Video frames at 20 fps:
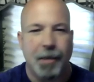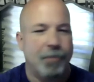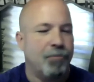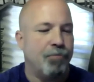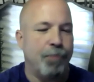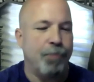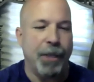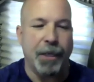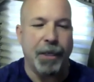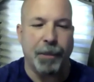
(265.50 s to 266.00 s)

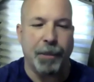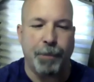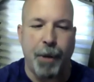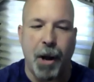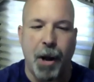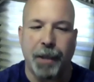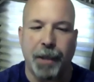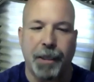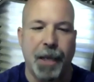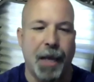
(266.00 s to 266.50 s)
being a
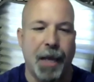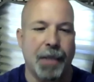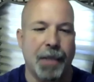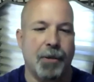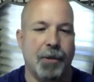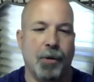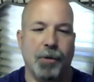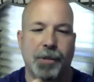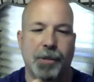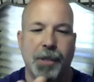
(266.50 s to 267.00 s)
podcast
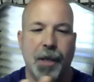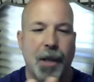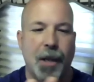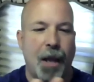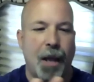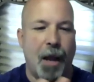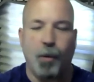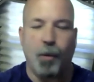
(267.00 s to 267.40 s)
host, uh,